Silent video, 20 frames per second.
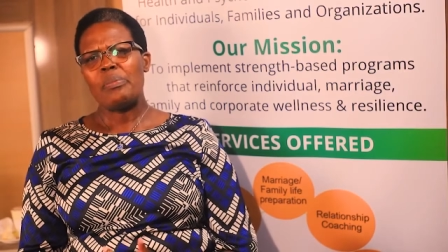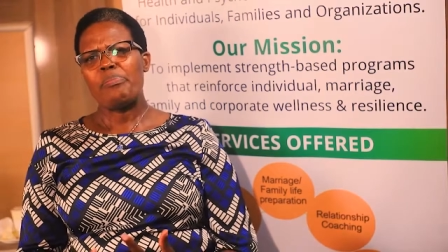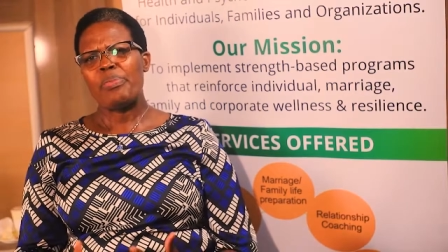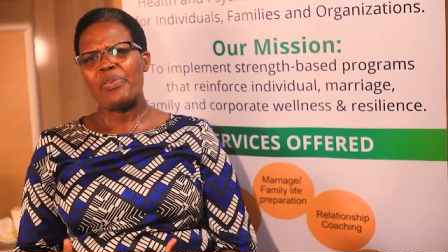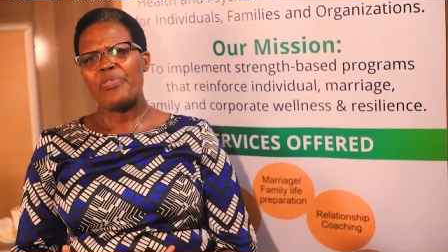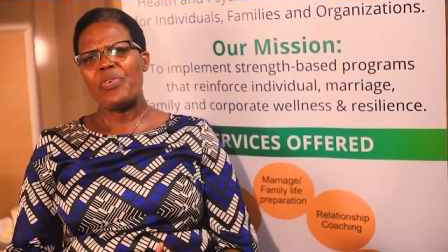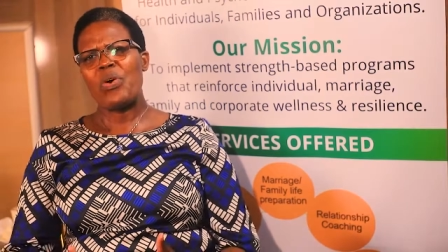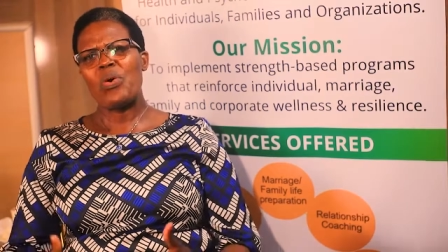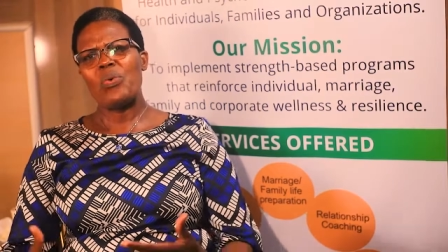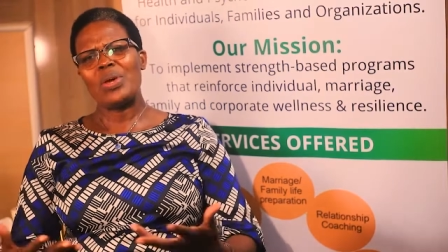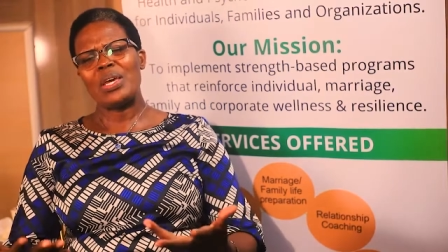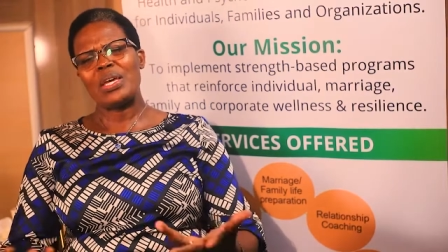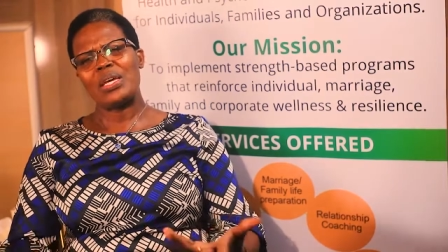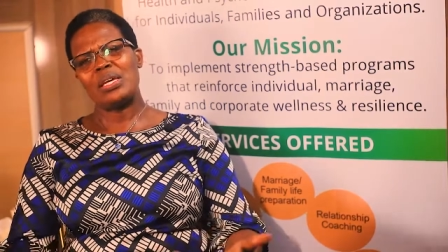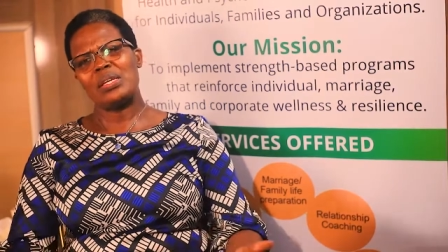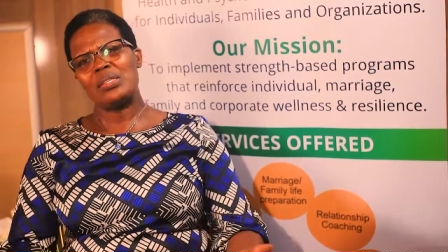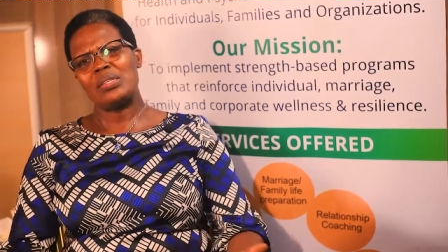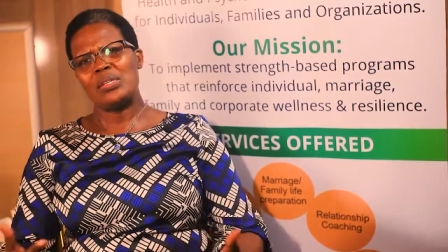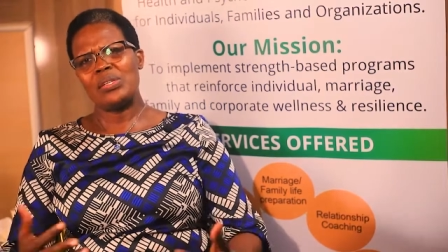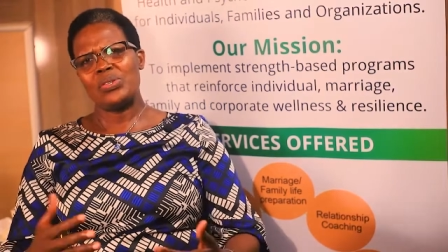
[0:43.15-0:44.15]
before we
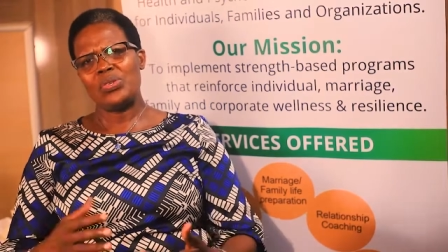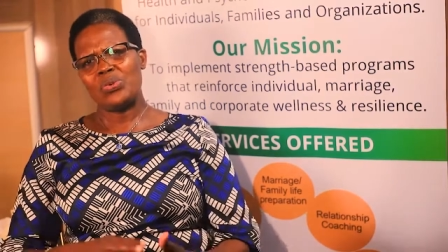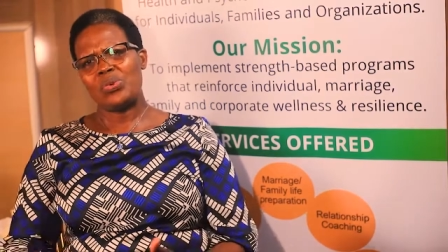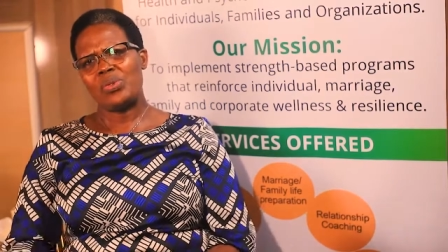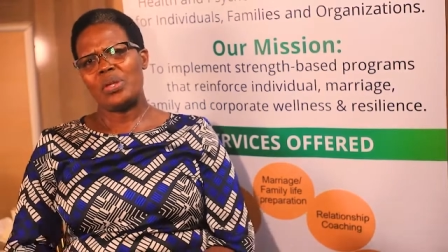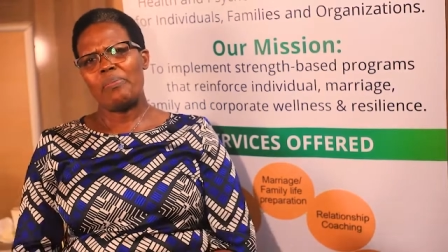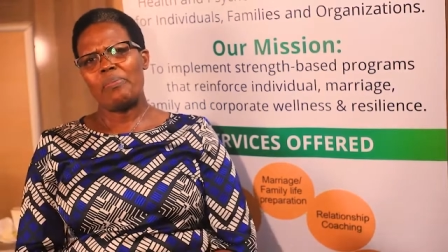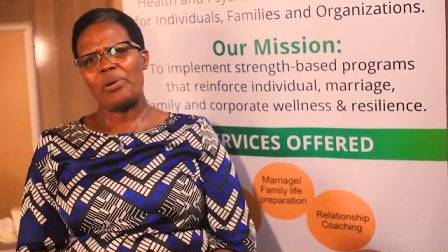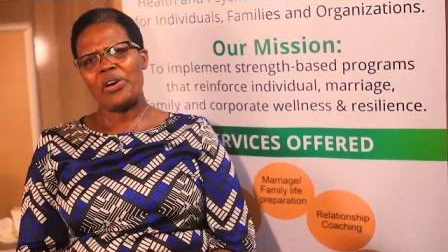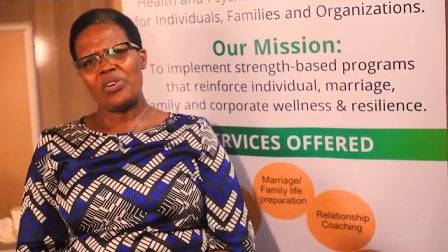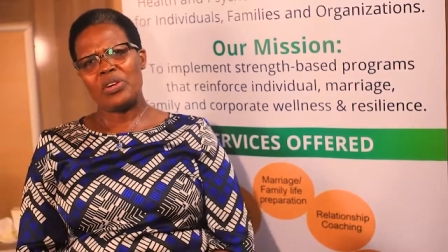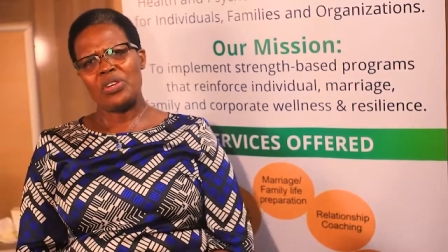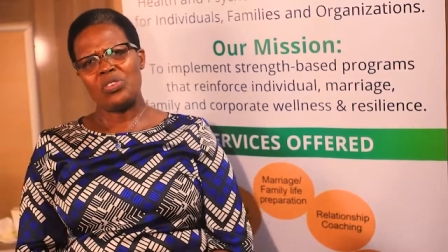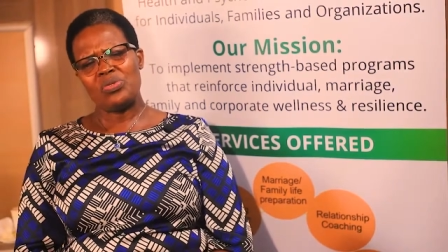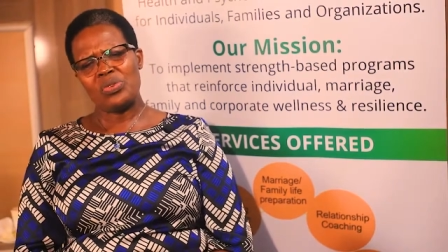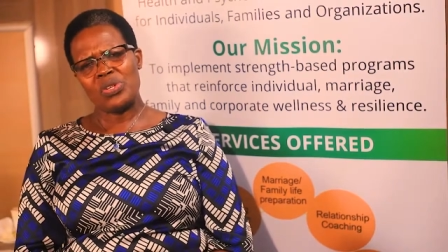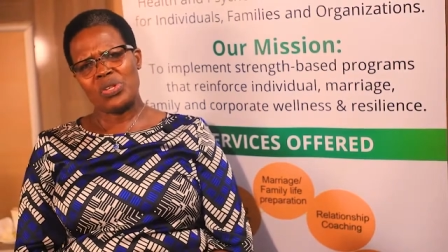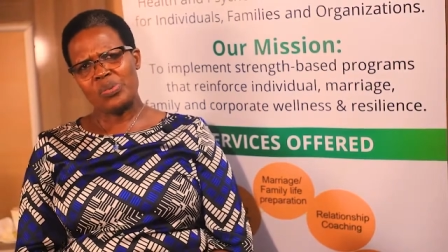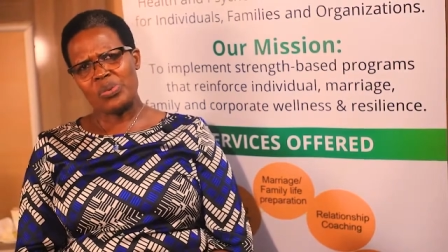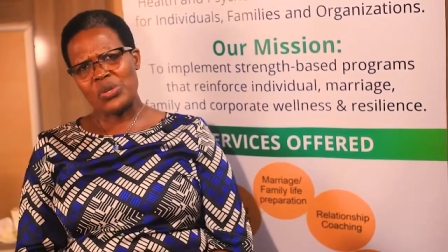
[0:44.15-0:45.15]
get into the
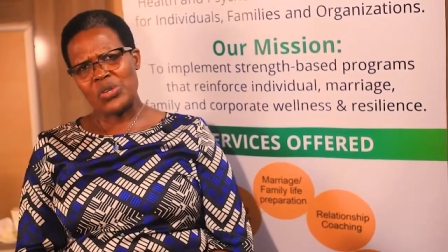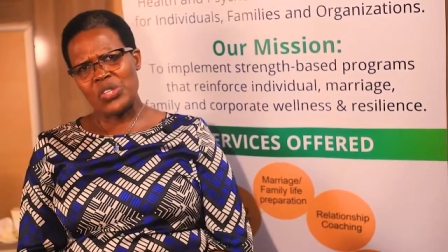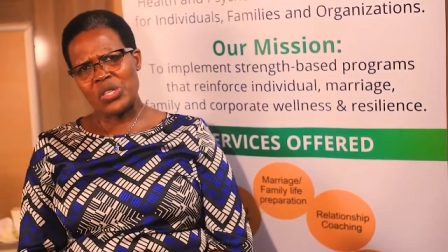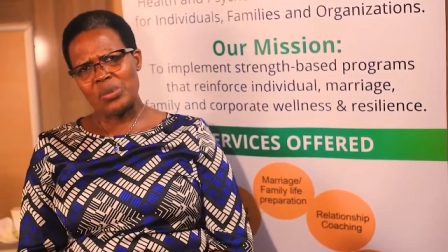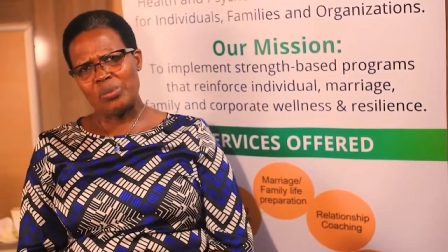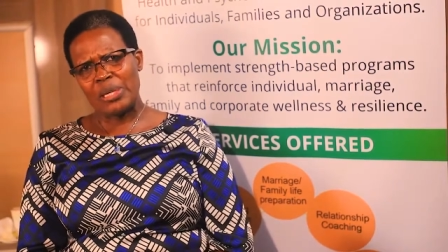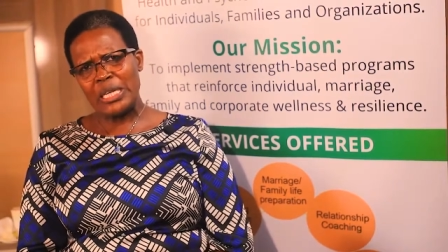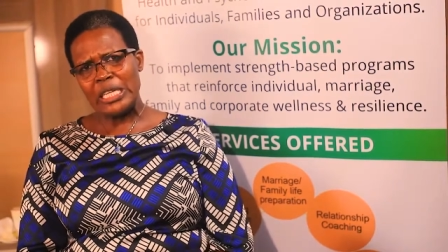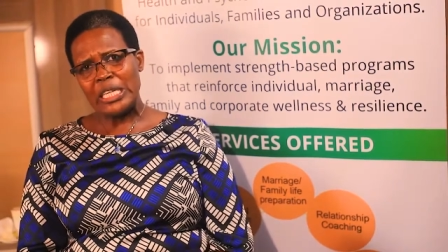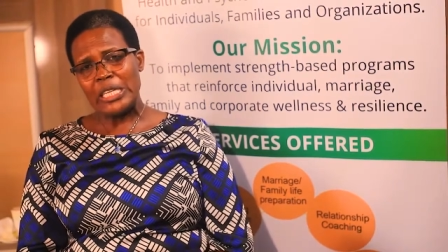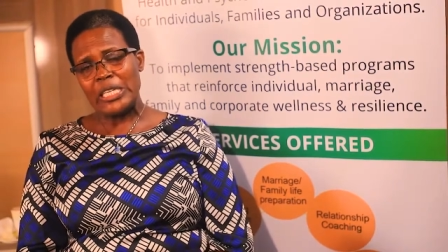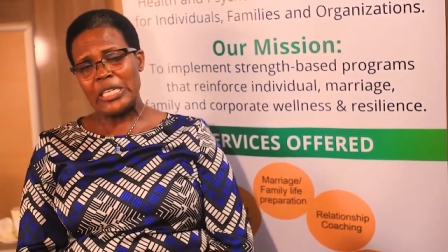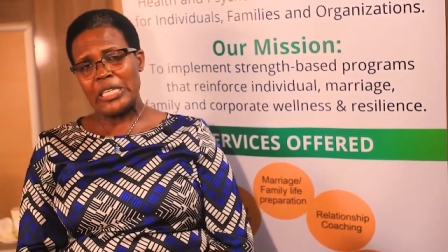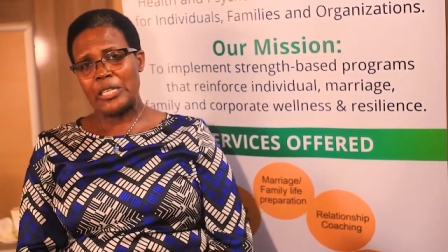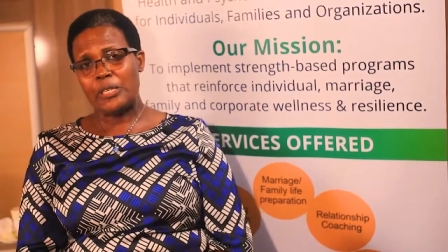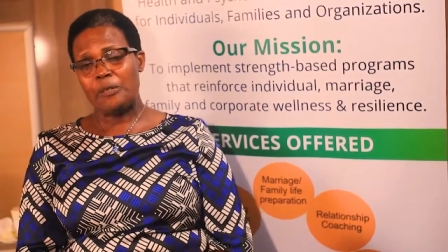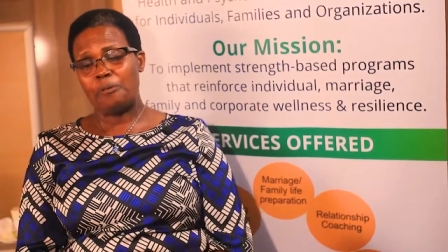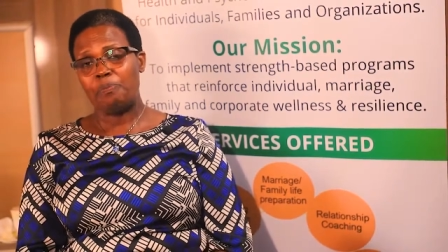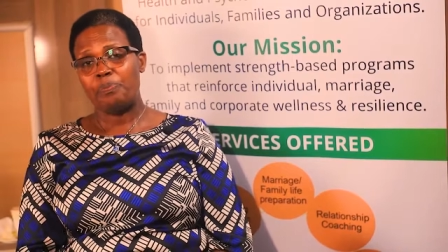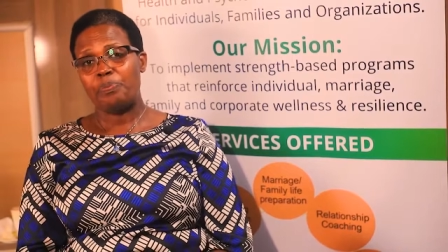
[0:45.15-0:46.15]
marriage
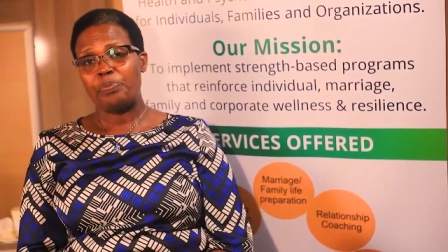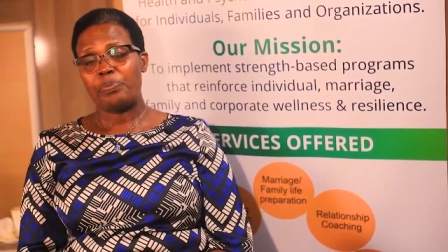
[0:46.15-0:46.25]
responsibility.